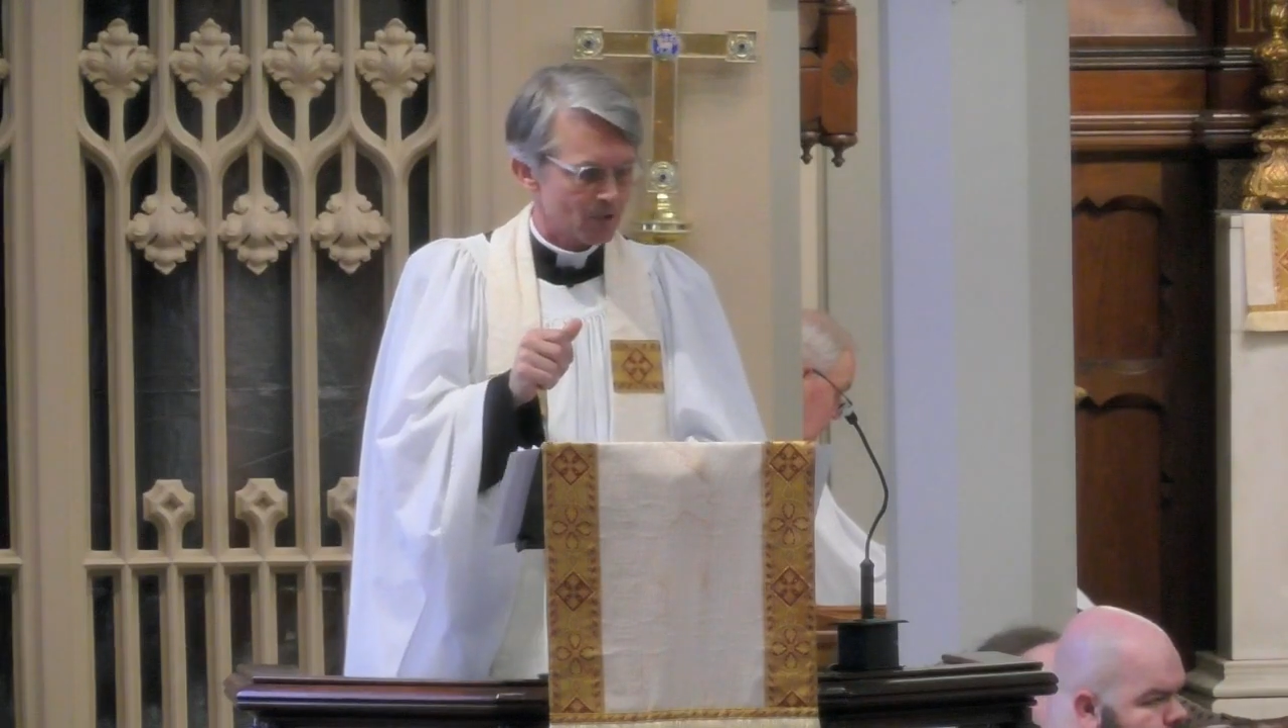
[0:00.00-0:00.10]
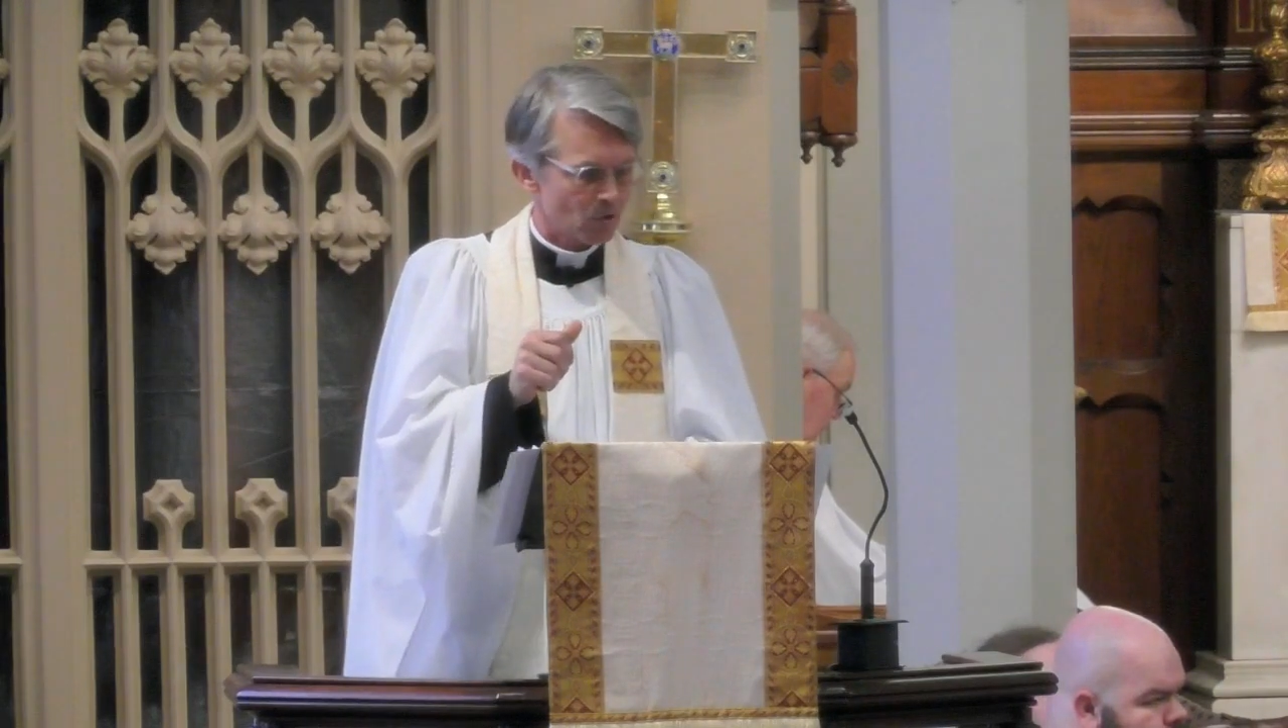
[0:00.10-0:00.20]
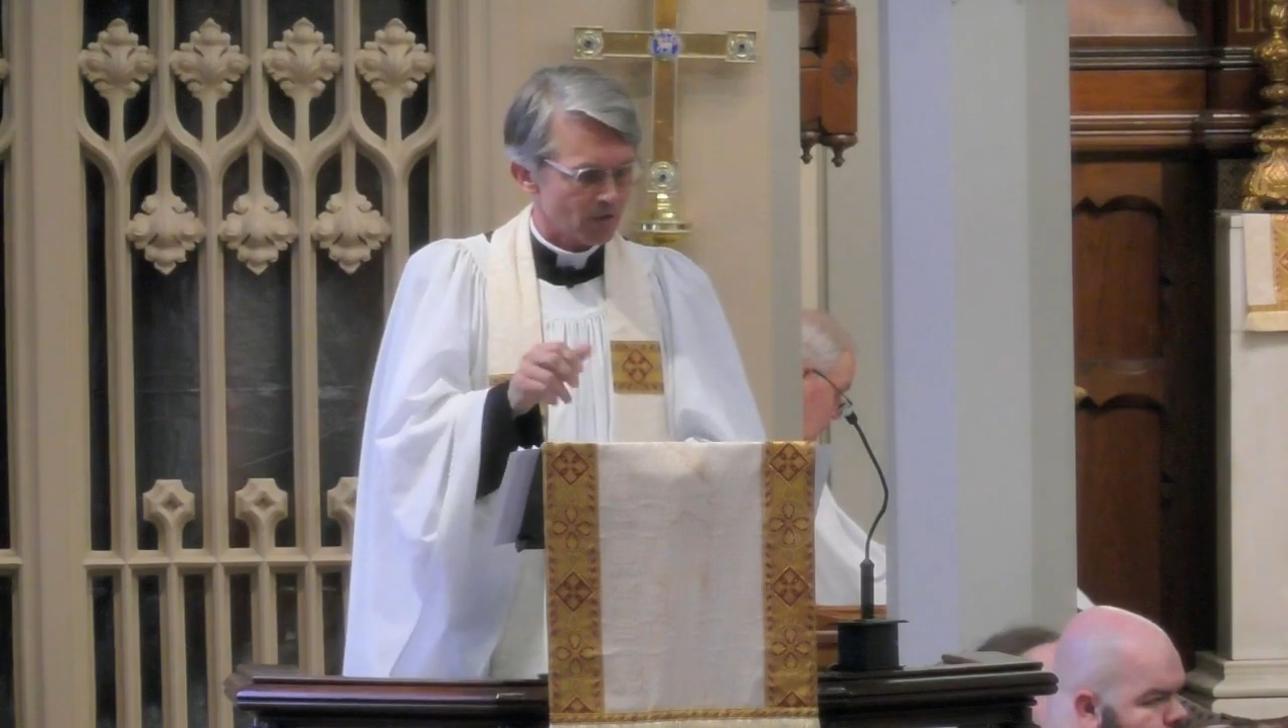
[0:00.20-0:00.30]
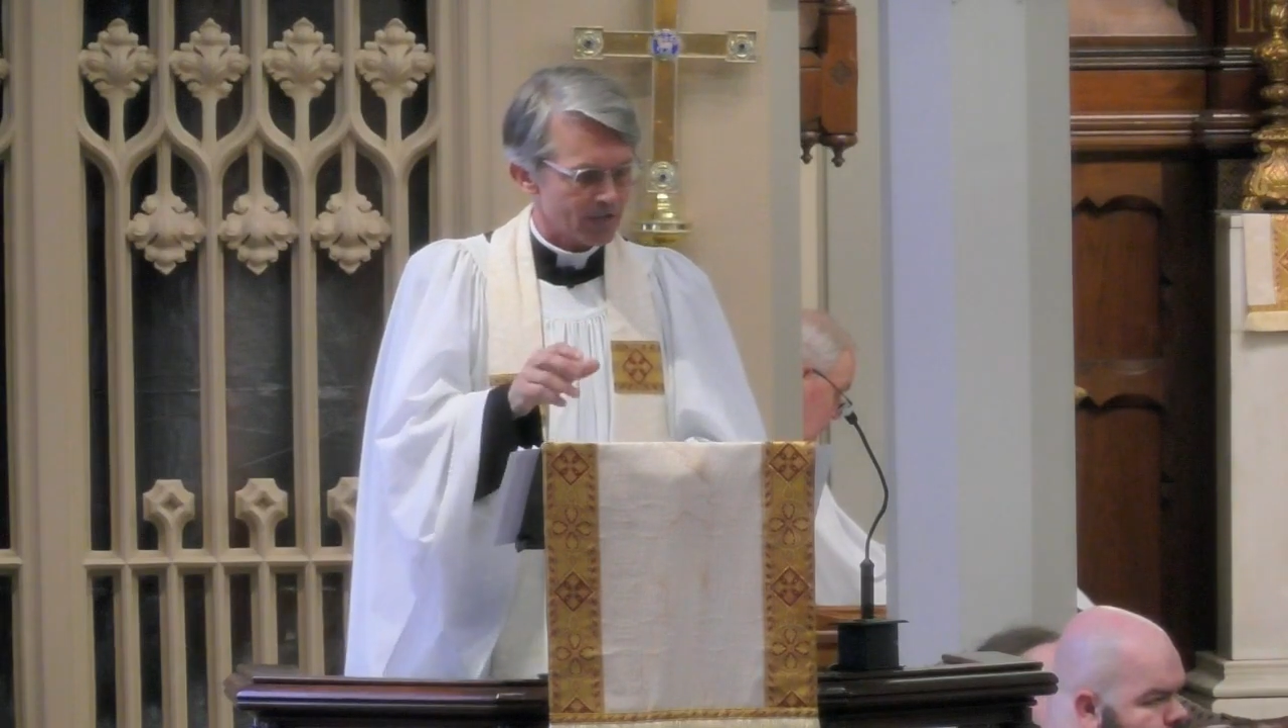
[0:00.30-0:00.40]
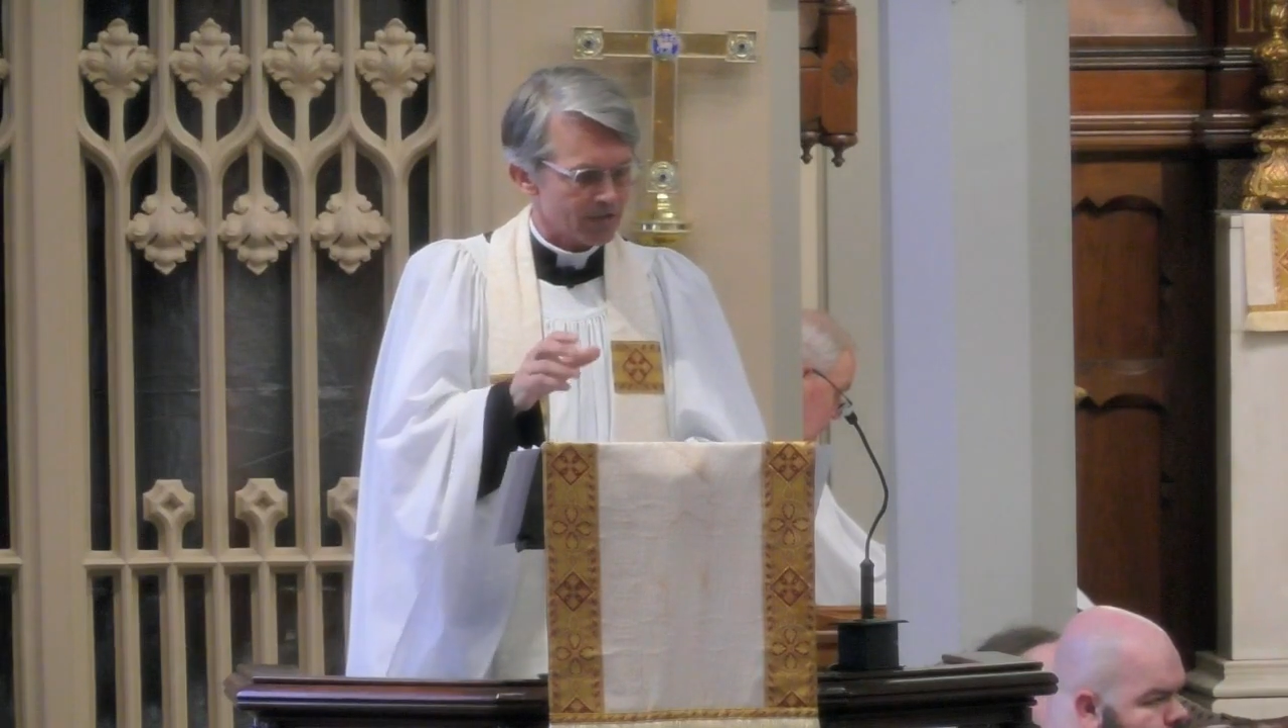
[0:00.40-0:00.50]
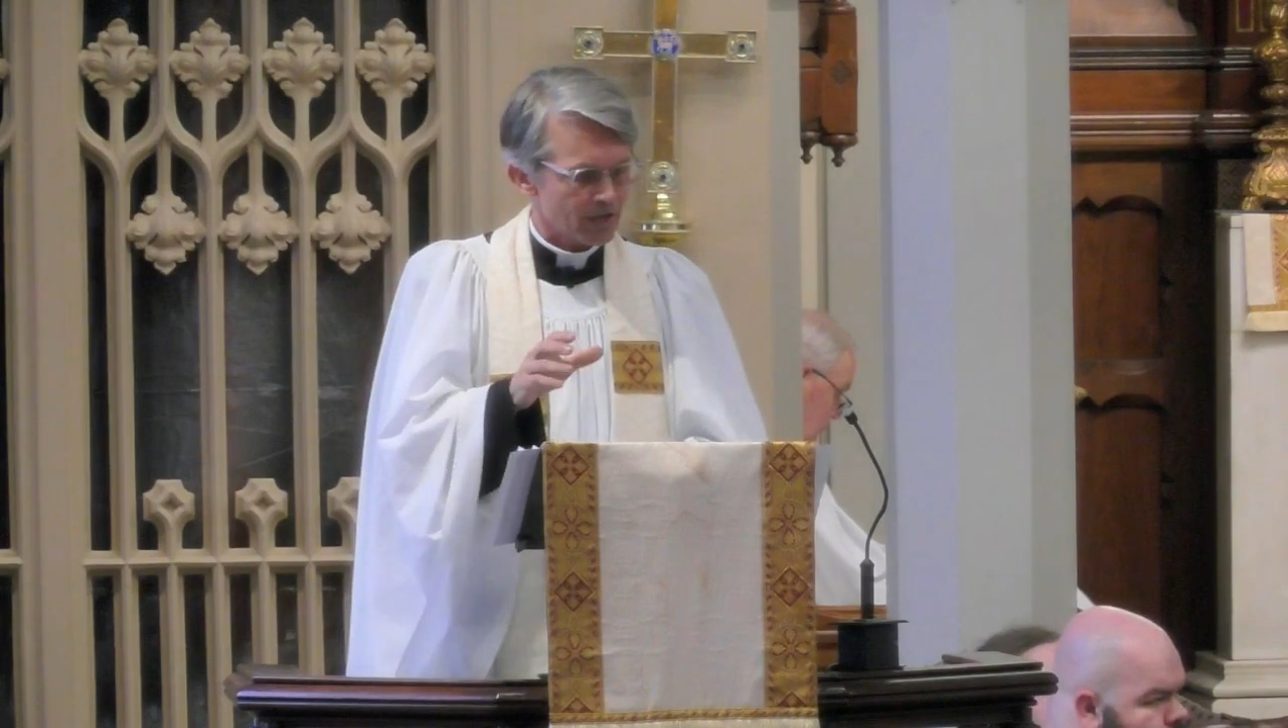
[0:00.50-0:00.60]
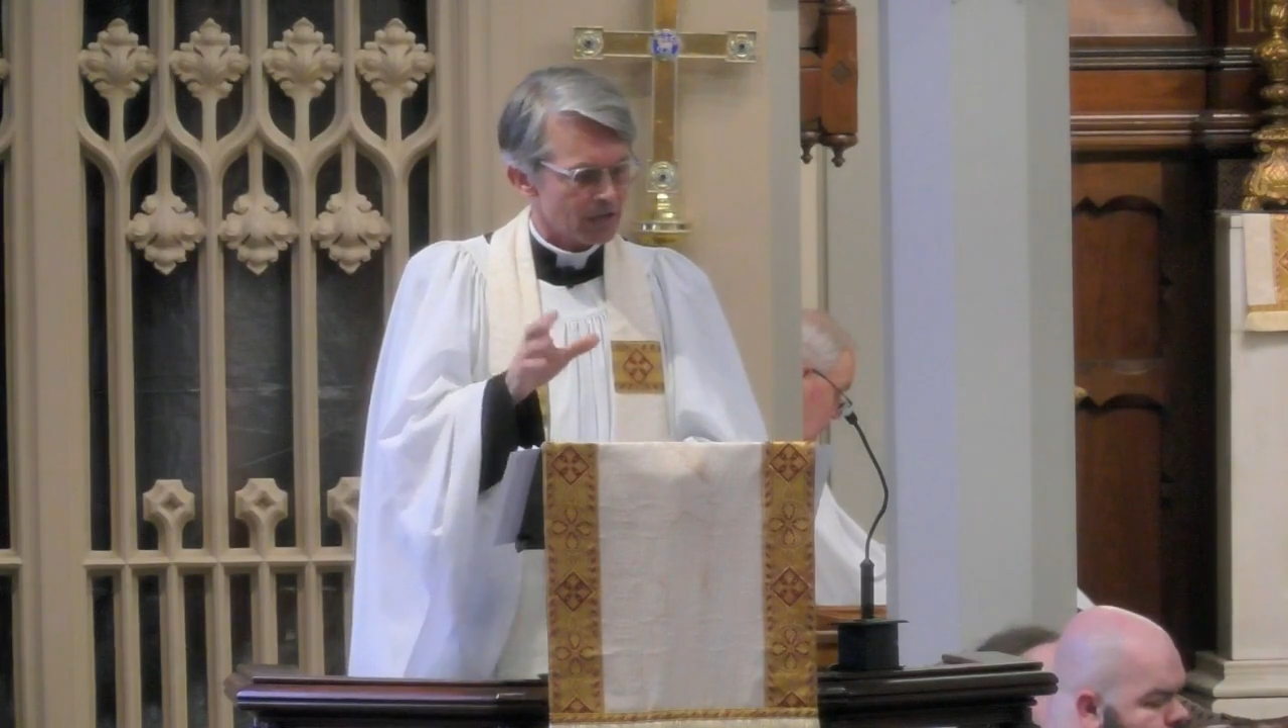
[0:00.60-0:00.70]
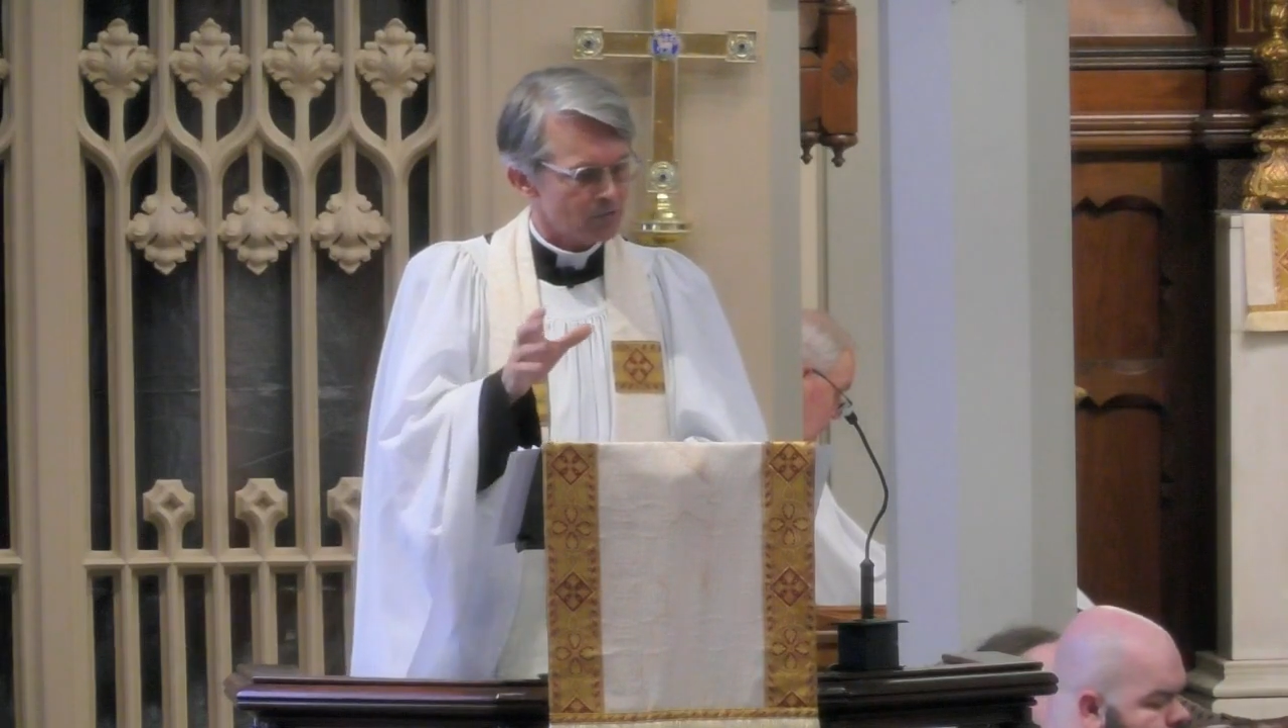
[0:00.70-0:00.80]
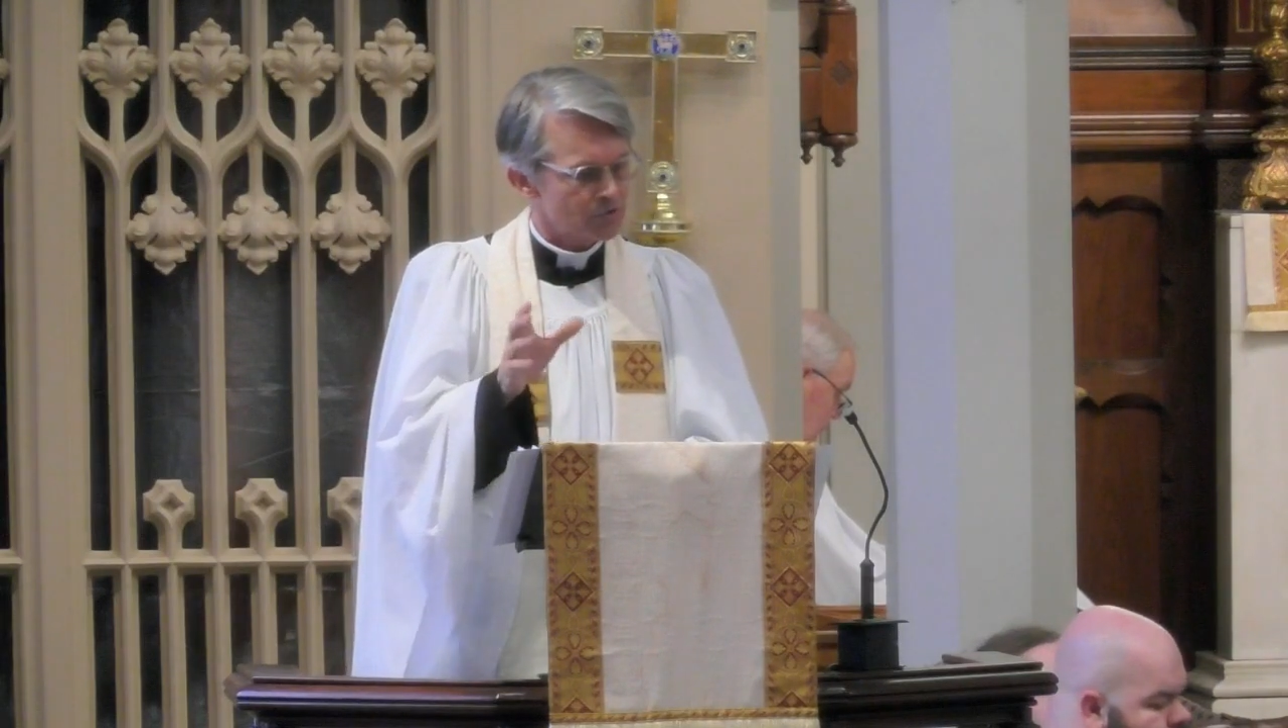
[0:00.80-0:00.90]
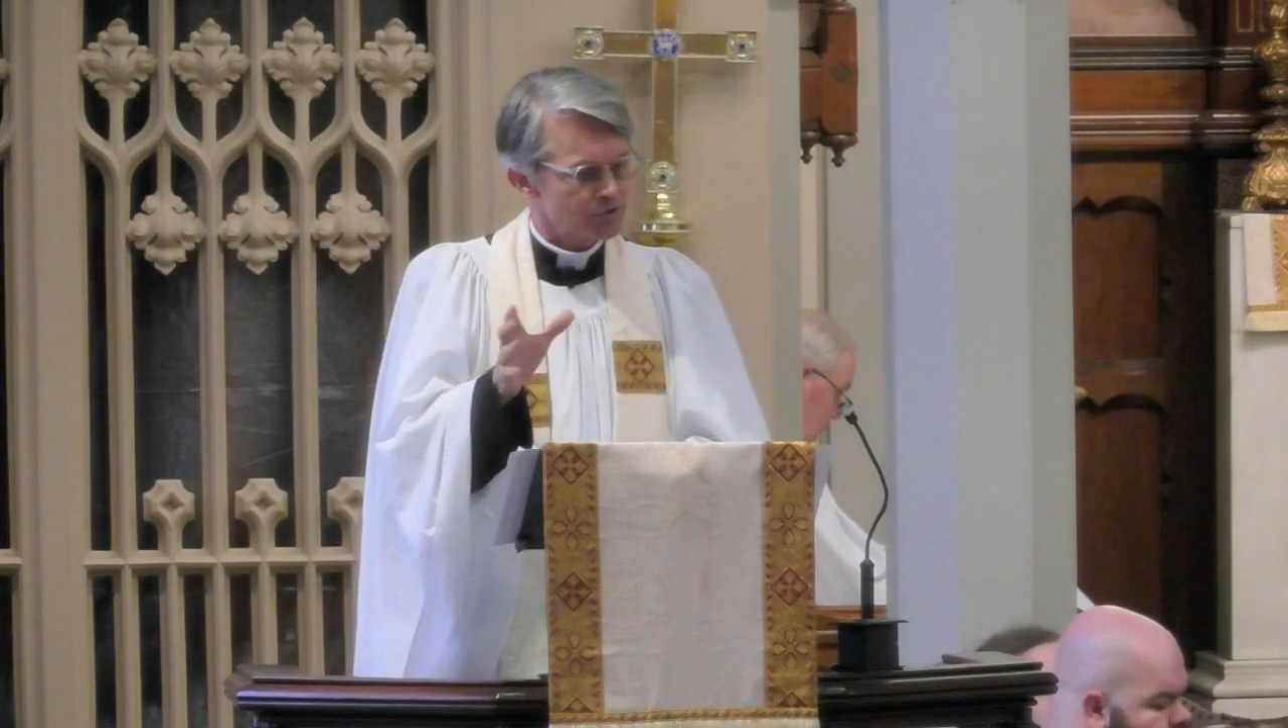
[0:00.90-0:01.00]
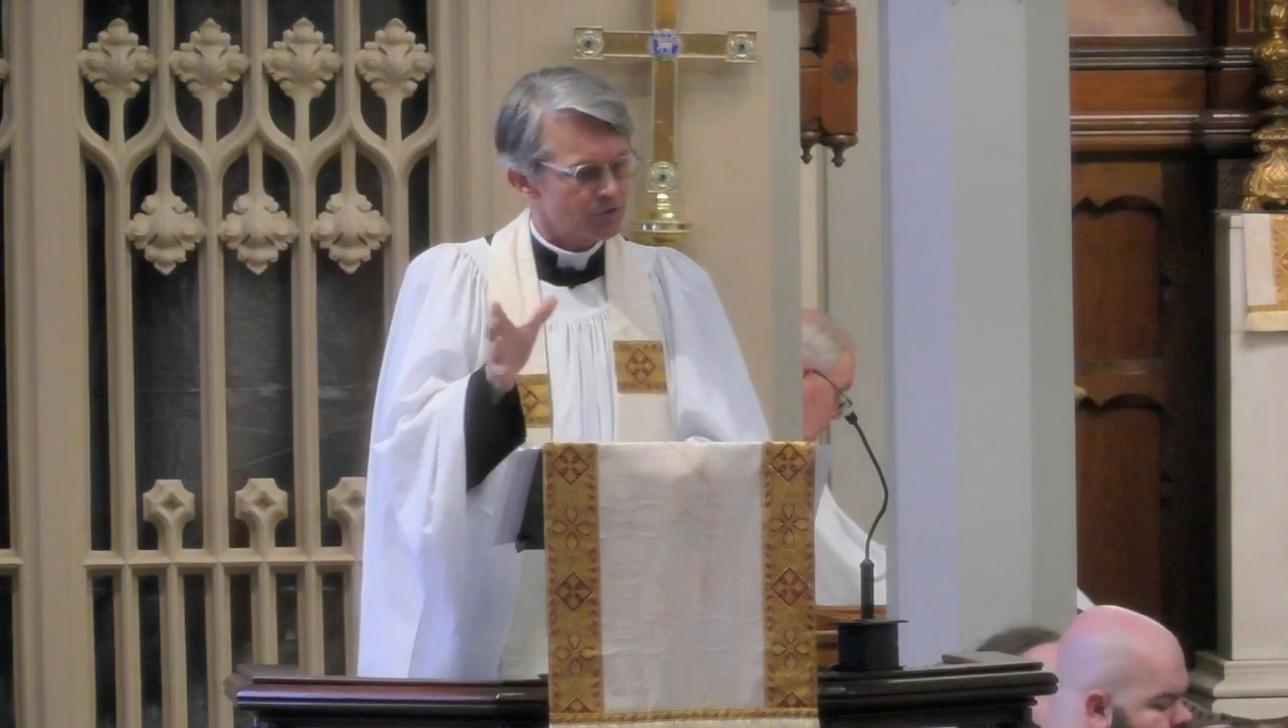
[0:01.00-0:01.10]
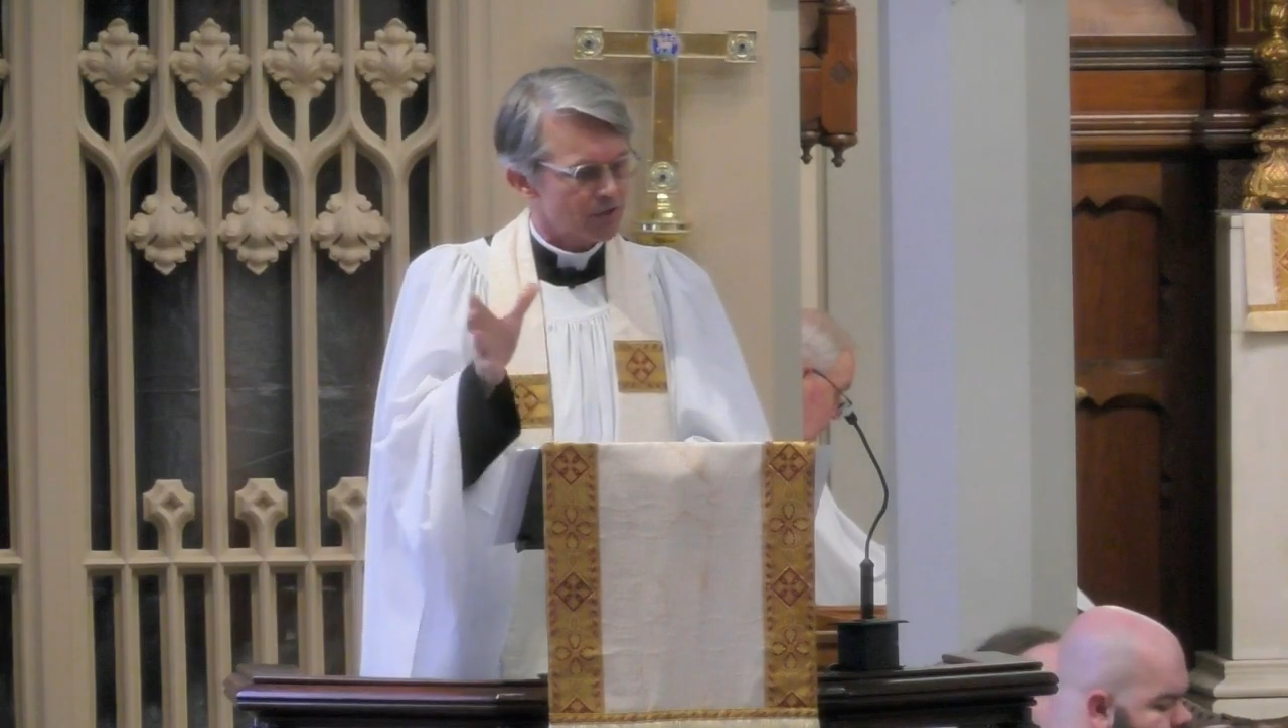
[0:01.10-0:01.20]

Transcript: or they thought it was too